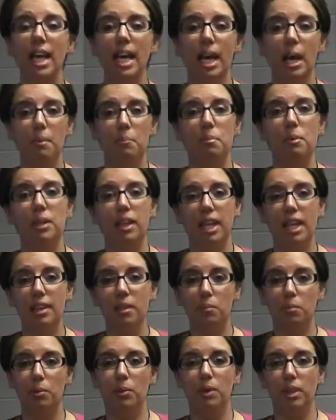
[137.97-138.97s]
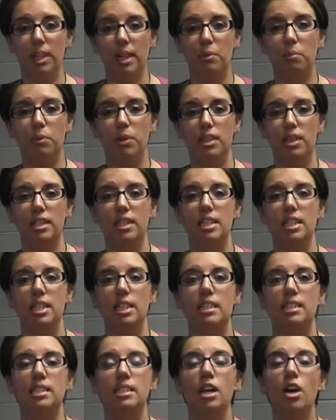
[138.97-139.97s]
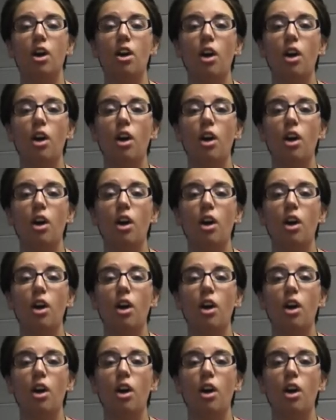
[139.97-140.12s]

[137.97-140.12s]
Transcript: and play the board game with the teens.